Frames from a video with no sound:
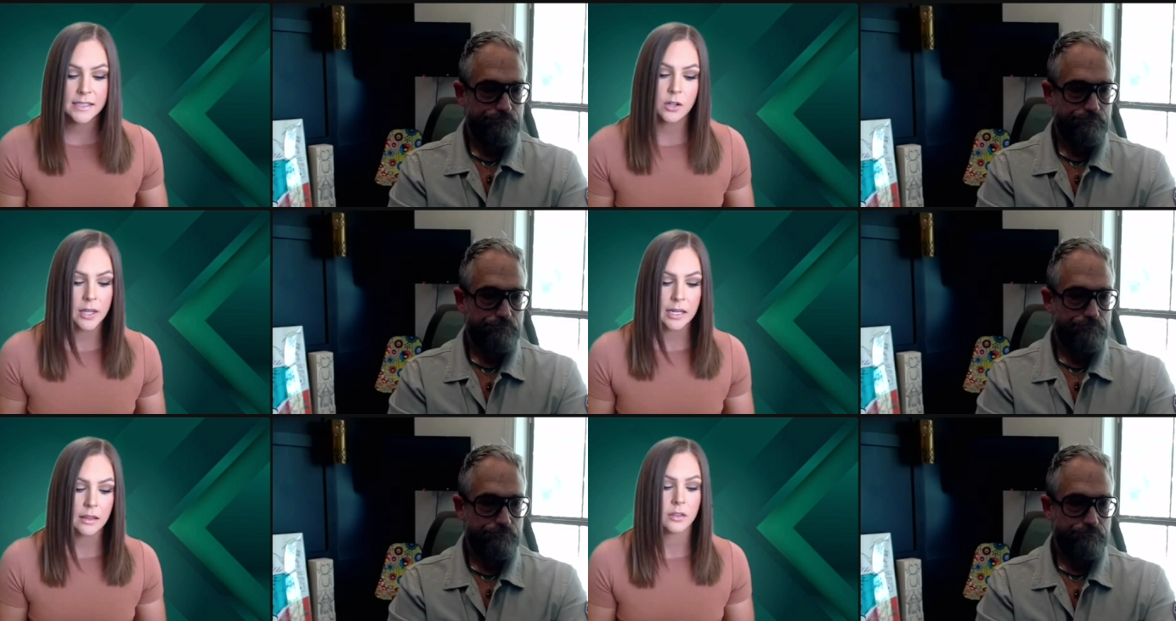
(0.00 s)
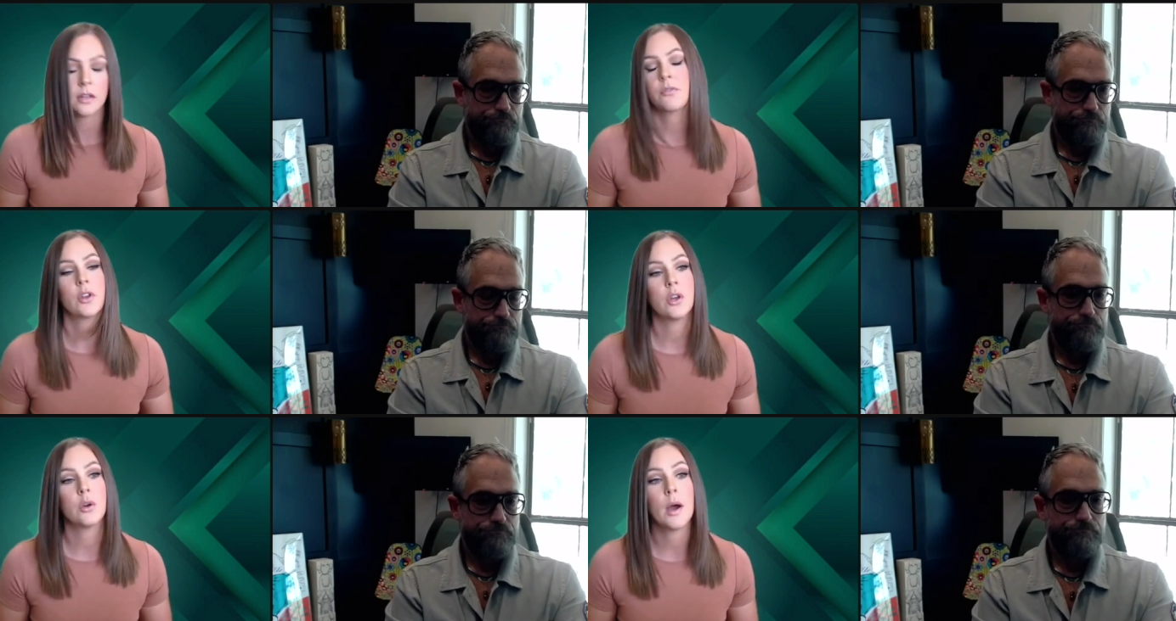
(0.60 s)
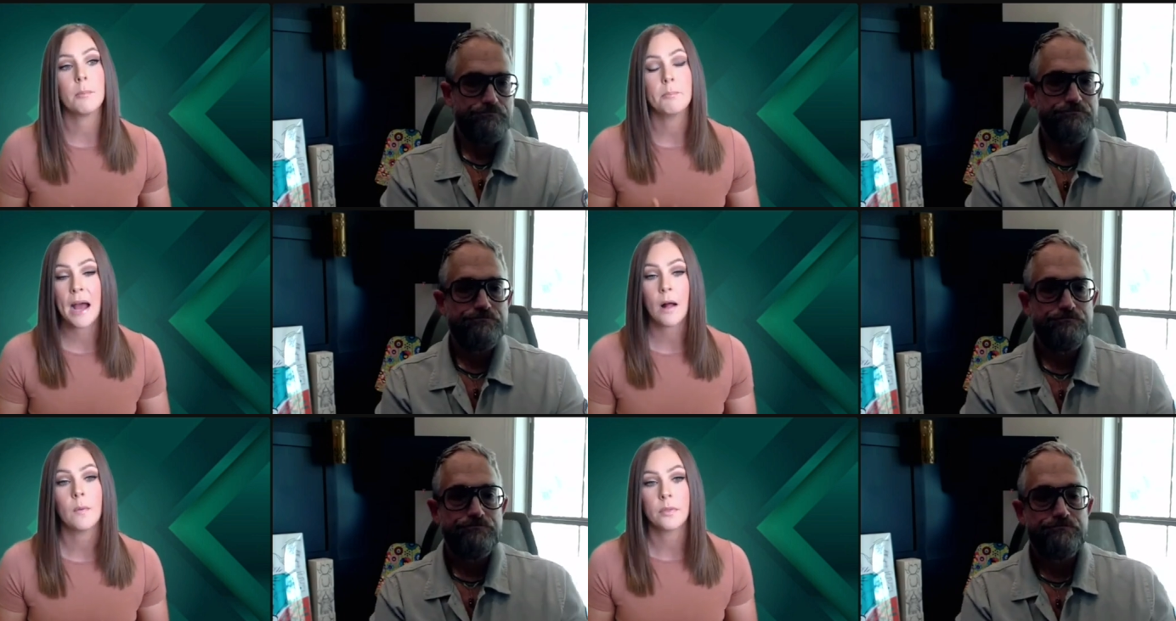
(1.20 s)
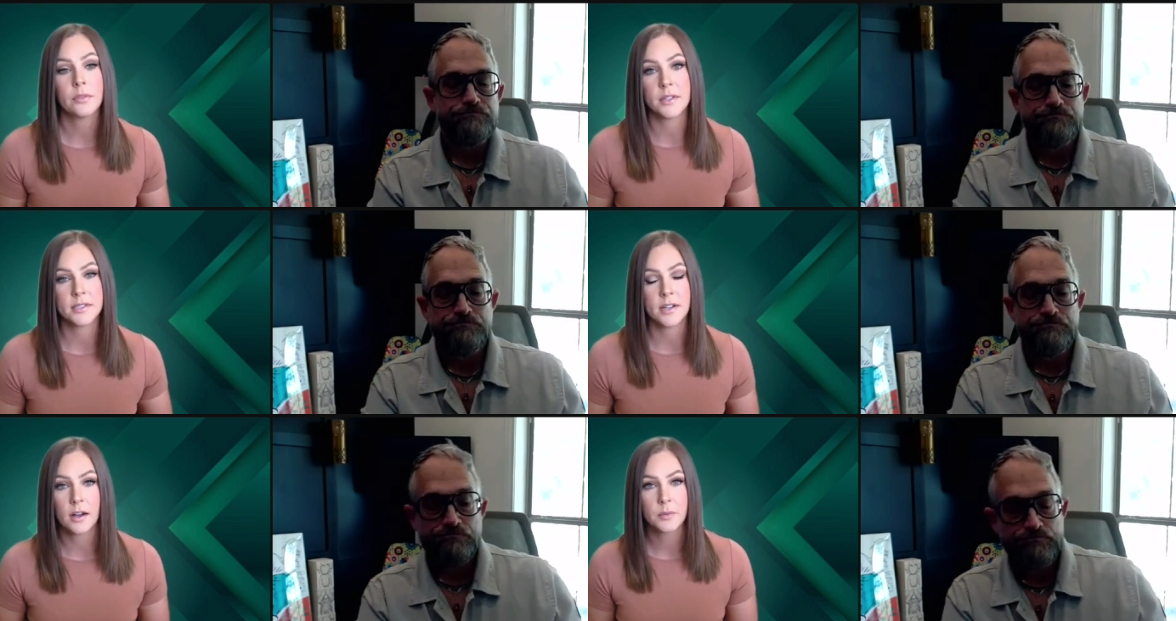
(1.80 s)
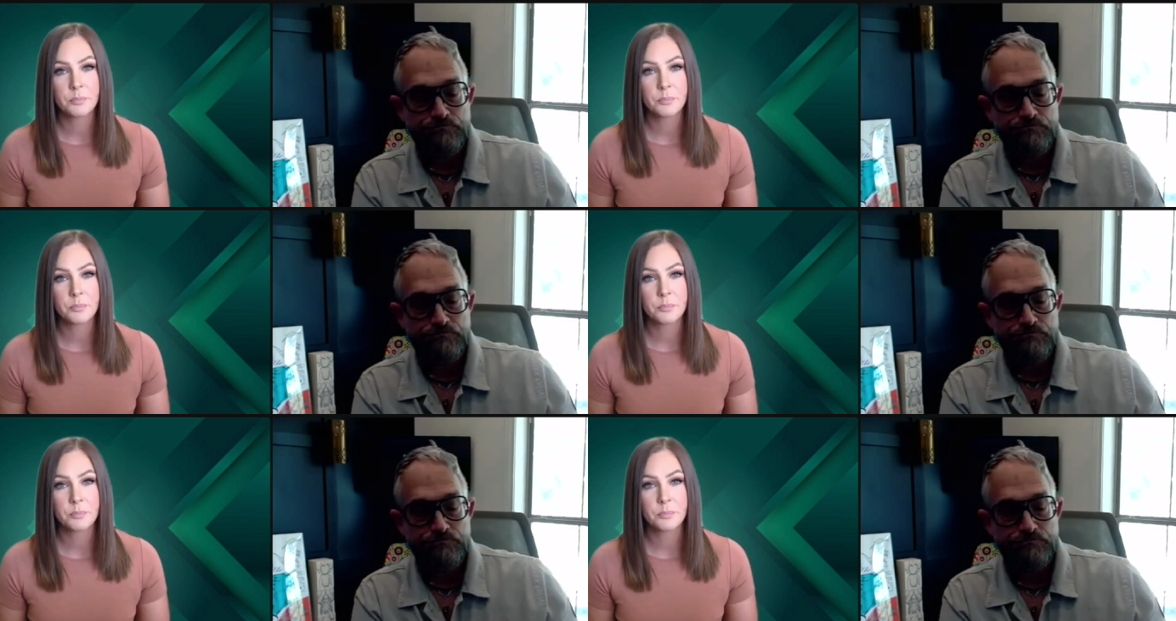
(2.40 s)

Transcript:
Speaker 1: signal anything for you about the stock?